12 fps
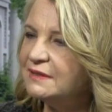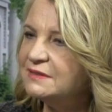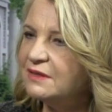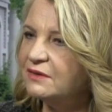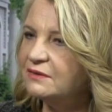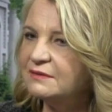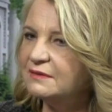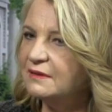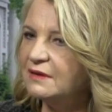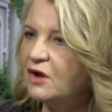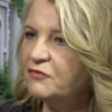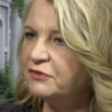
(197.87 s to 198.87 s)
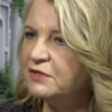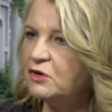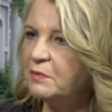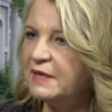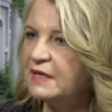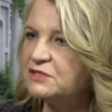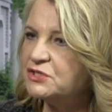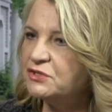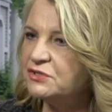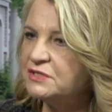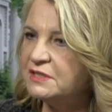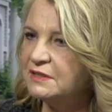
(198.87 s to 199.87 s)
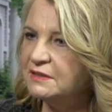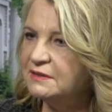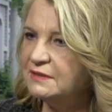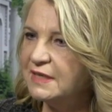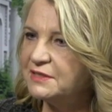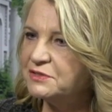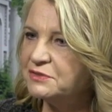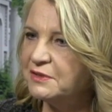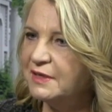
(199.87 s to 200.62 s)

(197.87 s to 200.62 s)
So hopefully nobody gets thirsty and takes a drink.